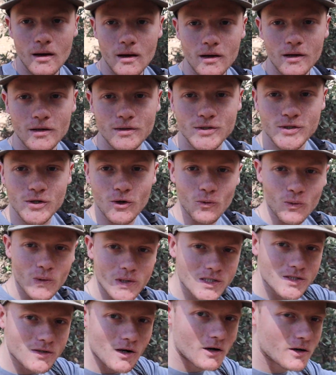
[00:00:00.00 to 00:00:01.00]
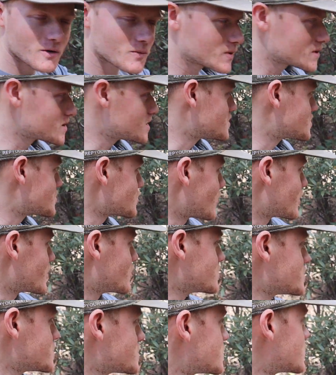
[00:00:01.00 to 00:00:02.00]
And so we started with the
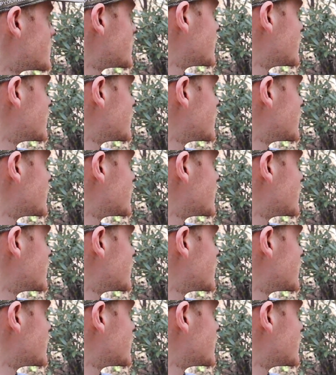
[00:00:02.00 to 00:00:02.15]
soils.